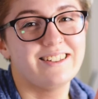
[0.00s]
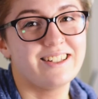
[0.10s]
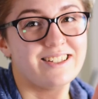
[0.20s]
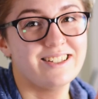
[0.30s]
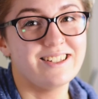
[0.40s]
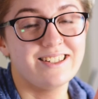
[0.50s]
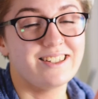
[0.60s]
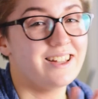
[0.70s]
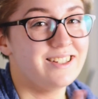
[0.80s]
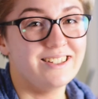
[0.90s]
this is
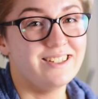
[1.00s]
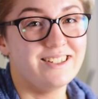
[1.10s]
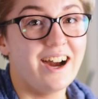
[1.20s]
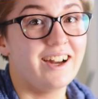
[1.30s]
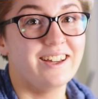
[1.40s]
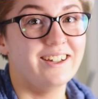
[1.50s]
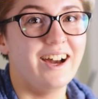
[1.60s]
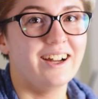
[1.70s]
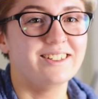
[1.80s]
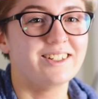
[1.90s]
dire,
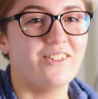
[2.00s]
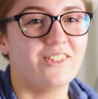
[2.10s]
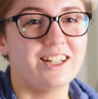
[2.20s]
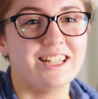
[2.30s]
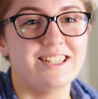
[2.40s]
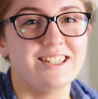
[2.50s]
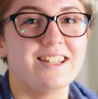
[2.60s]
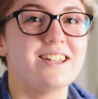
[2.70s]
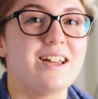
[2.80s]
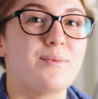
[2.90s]
I don't want to listen to
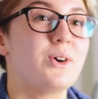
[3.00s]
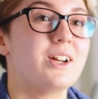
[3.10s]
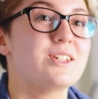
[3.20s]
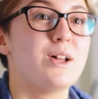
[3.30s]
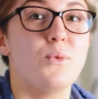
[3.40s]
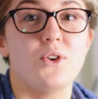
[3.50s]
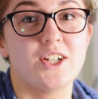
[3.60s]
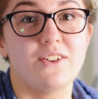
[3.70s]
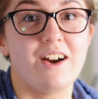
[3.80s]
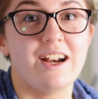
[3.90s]
this, I'm gonna stop watching right